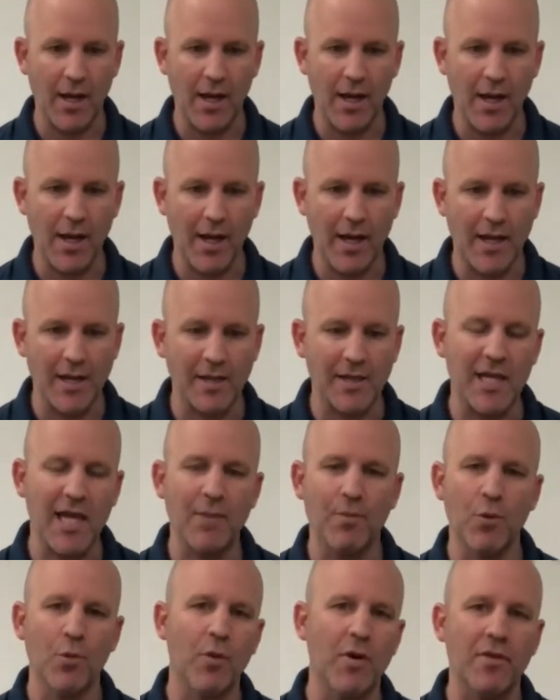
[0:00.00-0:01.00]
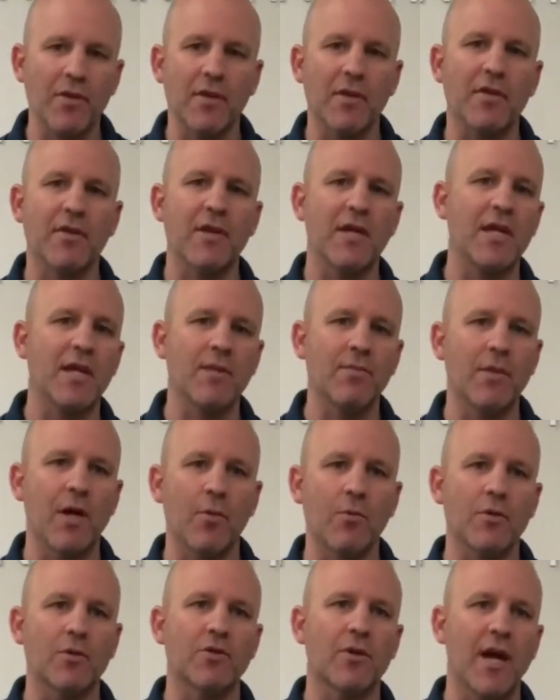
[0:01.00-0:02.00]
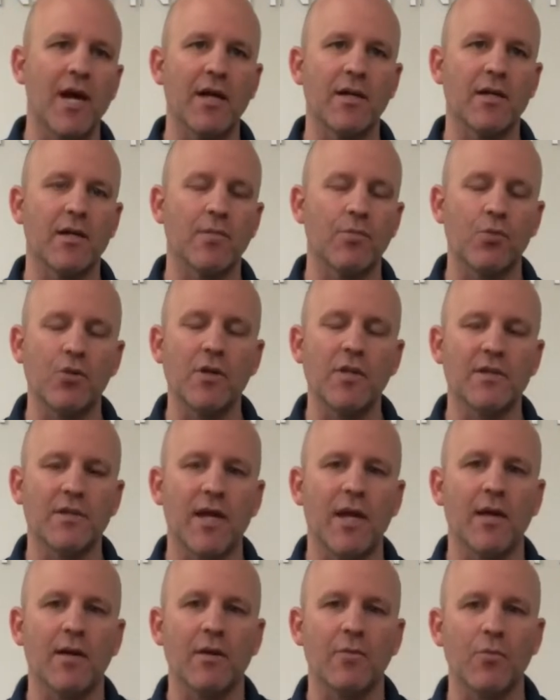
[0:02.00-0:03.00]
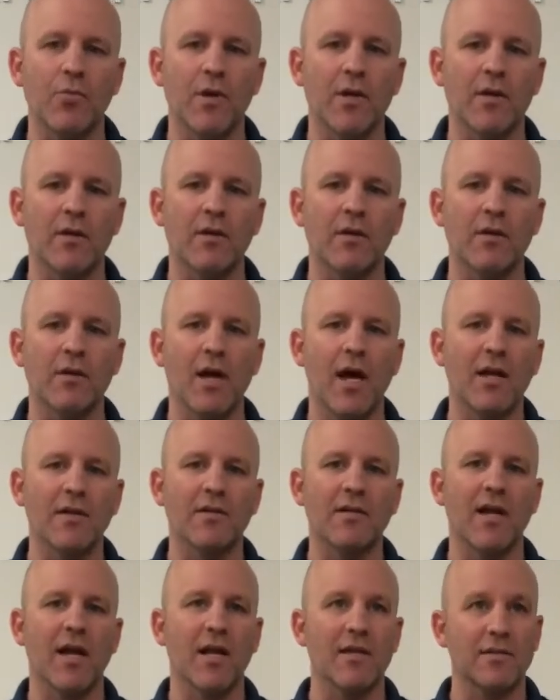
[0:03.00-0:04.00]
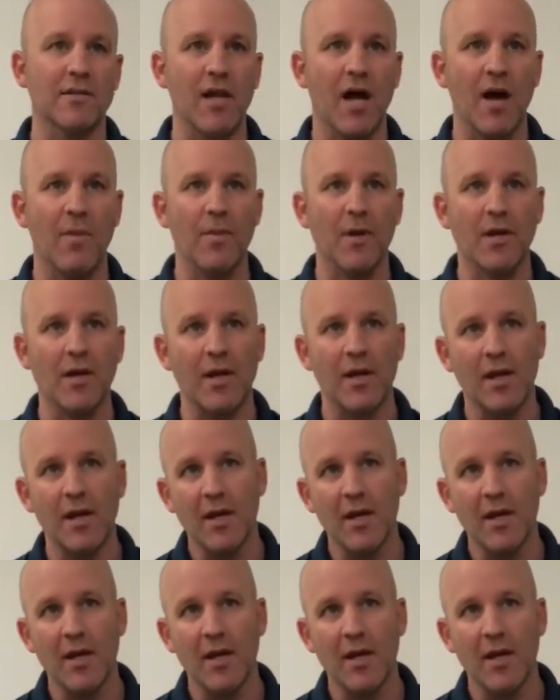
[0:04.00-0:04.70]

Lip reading: in keeping with the theme that we're trying to present with today's topic,